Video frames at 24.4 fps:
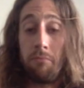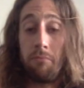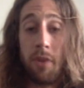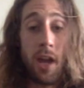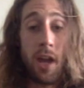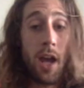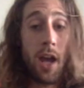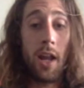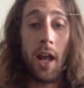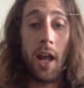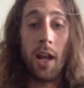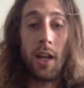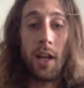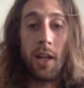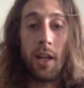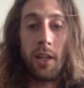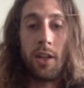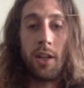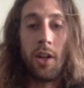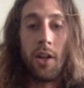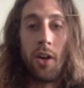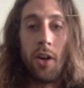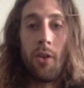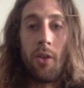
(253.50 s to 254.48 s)

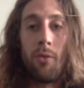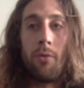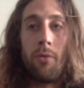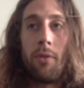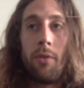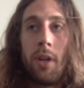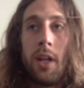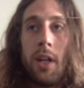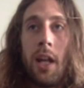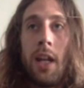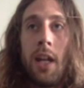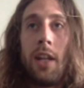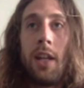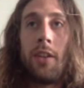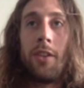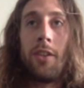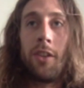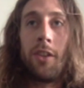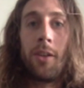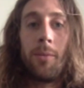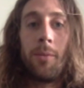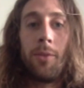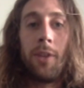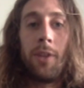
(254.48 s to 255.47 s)
in any
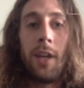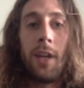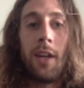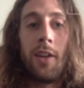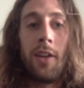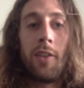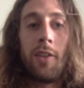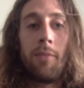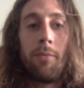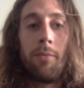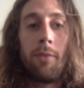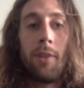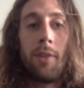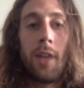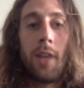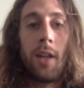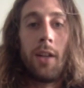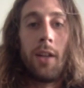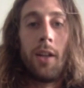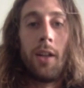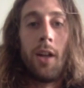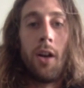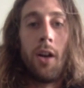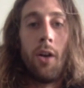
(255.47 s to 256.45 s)
circumstance, let
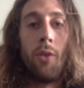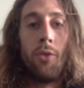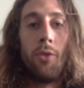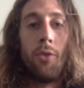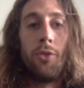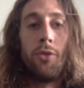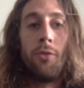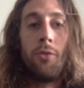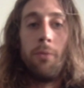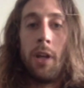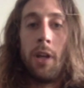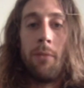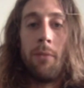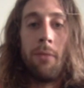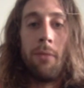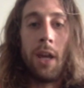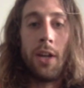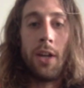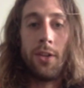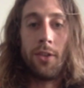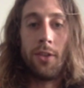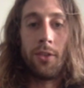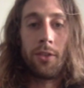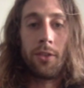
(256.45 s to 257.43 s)
alone two
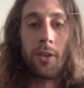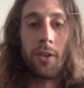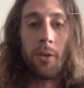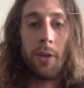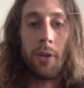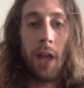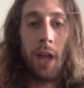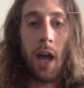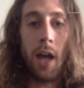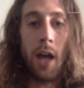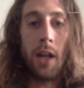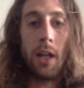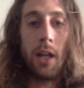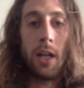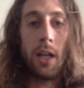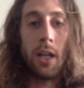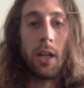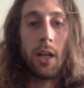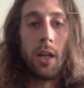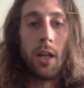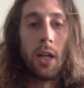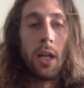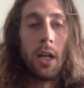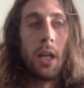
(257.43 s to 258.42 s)
mid-majors going at it.
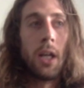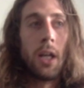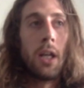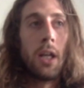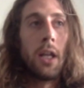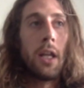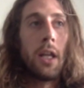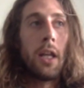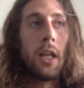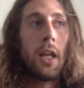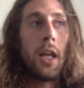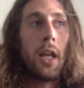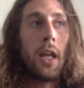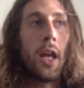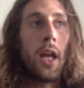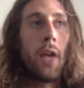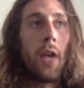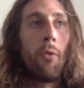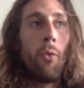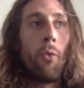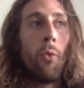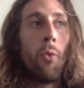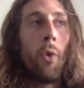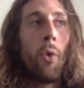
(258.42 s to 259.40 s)

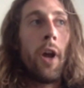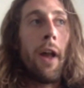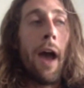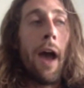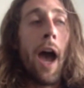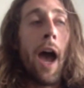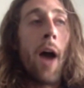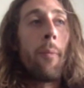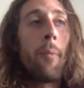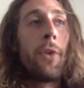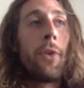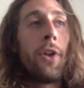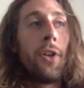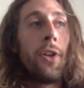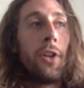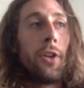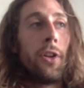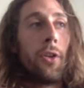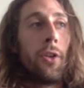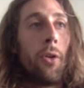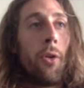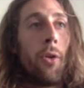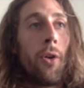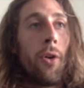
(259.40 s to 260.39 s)
And what happened on
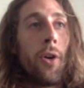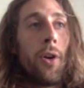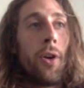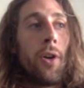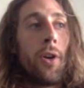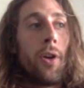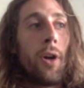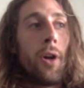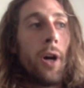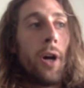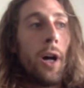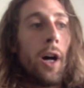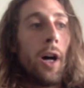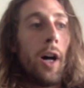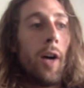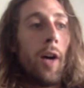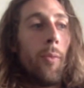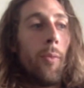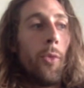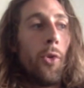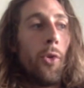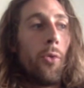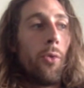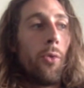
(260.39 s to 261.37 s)
the court
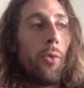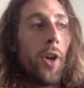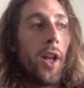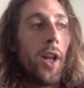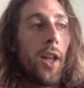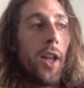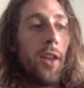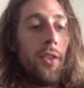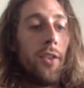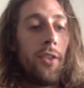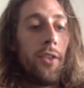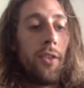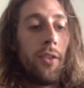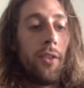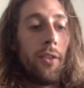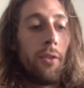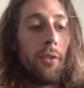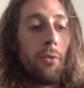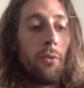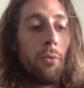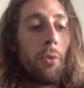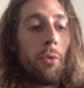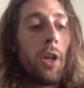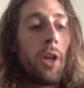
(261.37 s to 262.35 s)
was
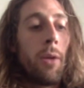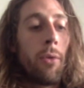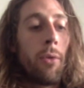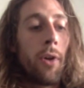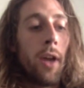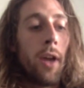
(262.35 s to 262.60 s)
we were